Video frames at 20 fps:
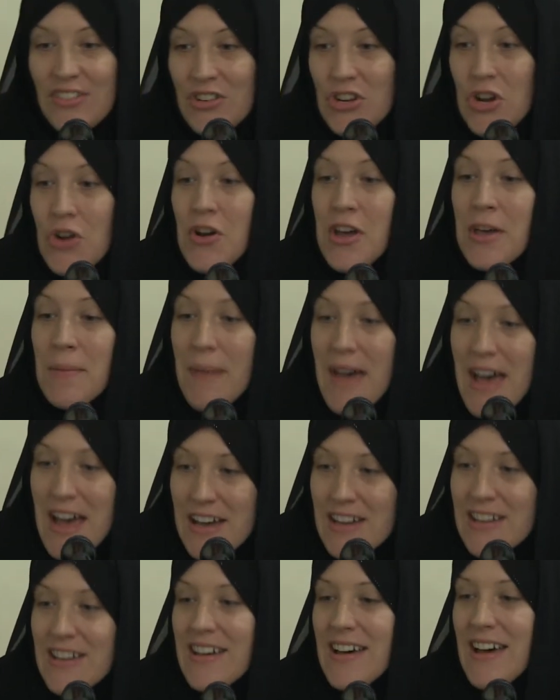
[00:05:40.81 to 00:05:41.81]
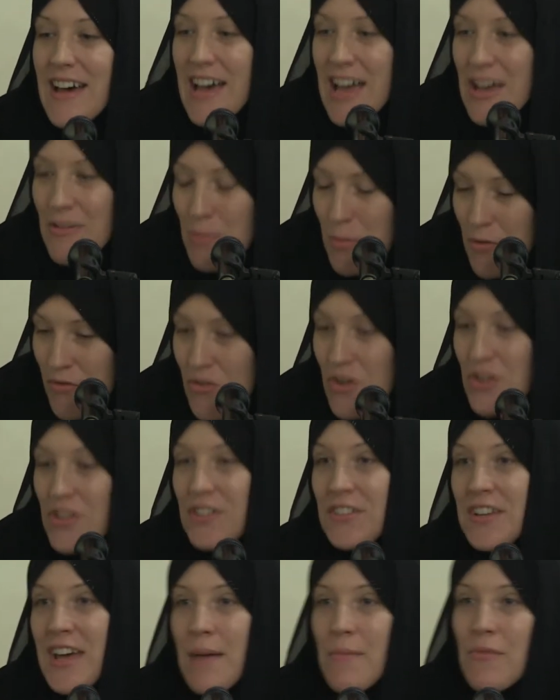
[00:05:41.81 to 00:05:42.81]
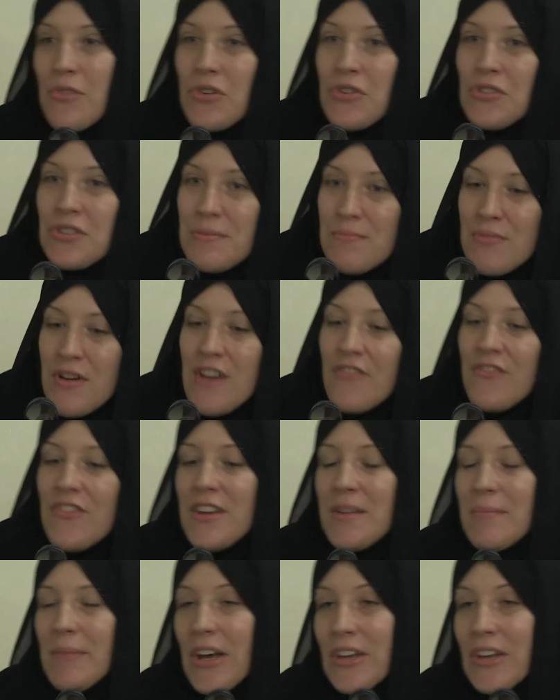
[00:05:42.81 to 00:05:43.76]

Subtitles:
or going back even before the time of the Holy Prophet,